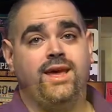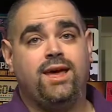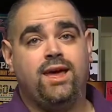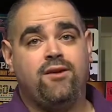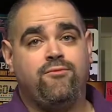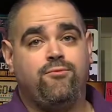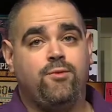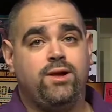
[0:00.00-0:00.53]

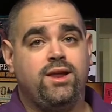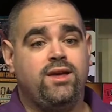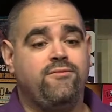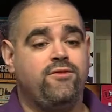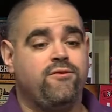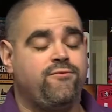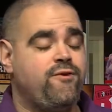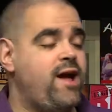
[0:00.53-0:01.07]
if what
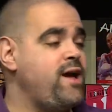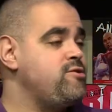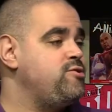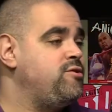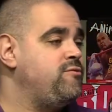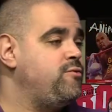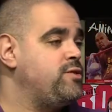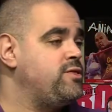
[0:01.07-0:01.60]
even a
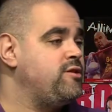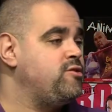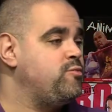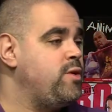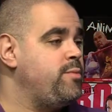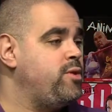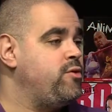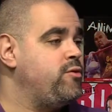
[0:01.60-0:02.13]
fraction of what these
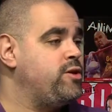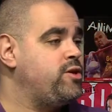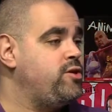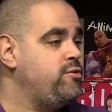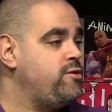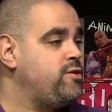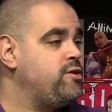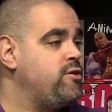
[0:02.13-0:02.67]
women are
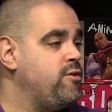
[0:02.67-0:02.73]
accusing